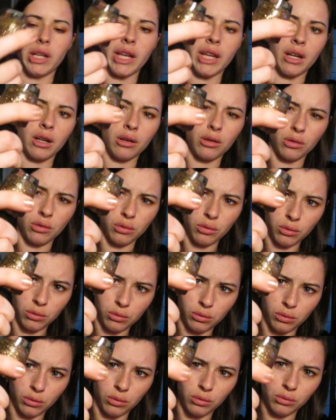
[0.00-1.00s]
and a
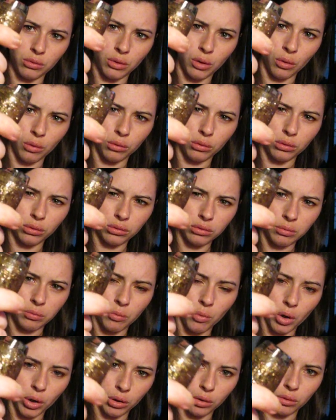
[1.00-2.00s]
gold,
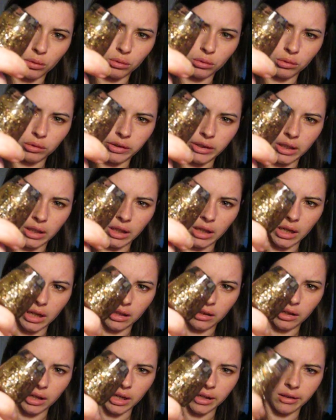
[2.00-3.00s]
more gold than any
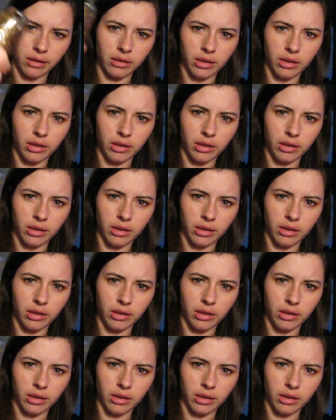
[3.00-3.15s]
other color.